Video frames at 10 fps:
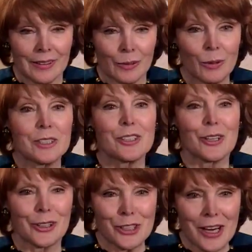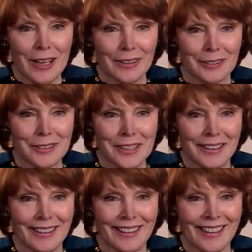What's Dark Shadows?"
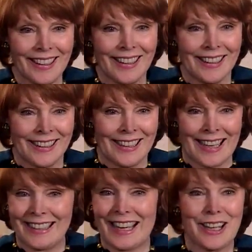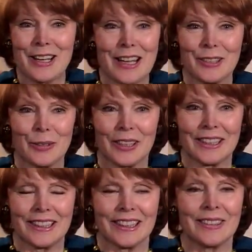I had no
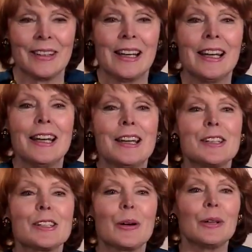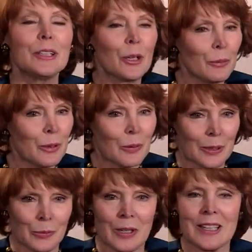idea. So he told me what
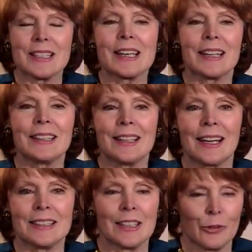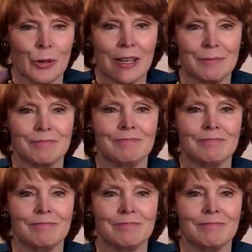it was, and I said, "Great."